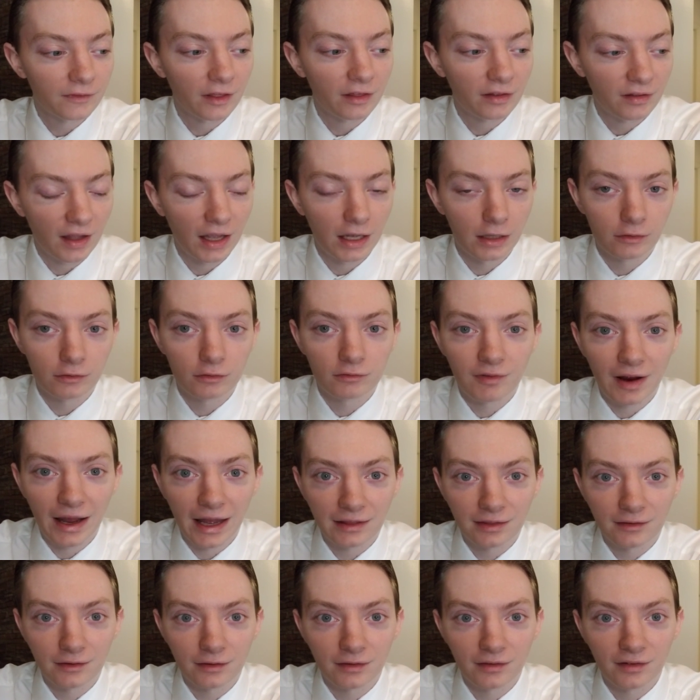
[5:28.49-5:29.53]
the standard
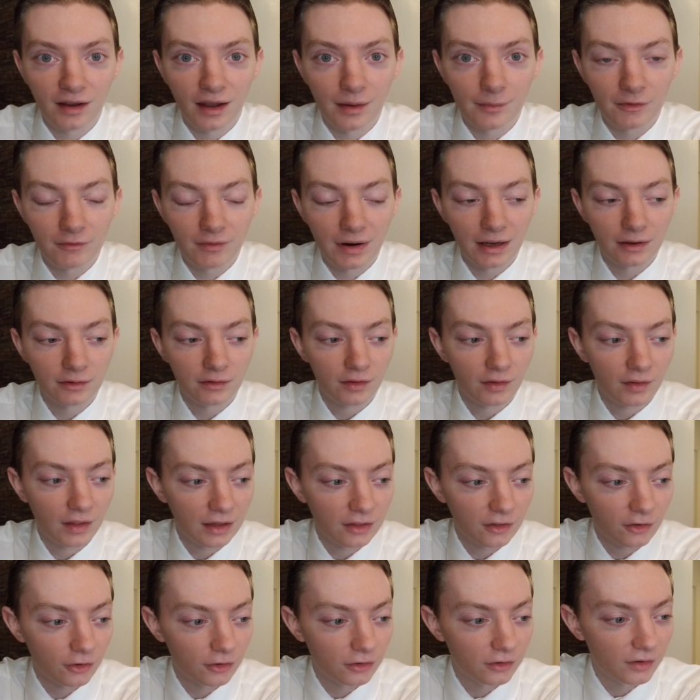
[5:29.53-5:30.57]
rat this time around, so
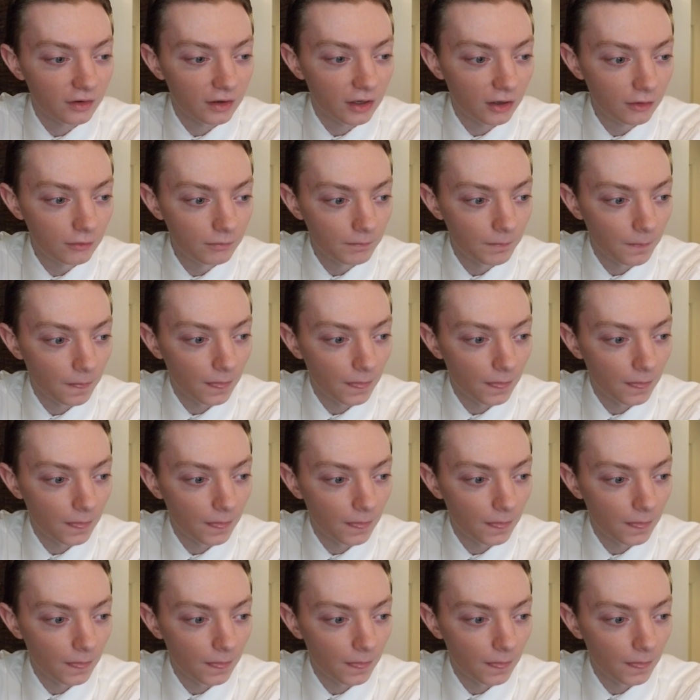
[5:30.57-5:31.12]
that's good to know.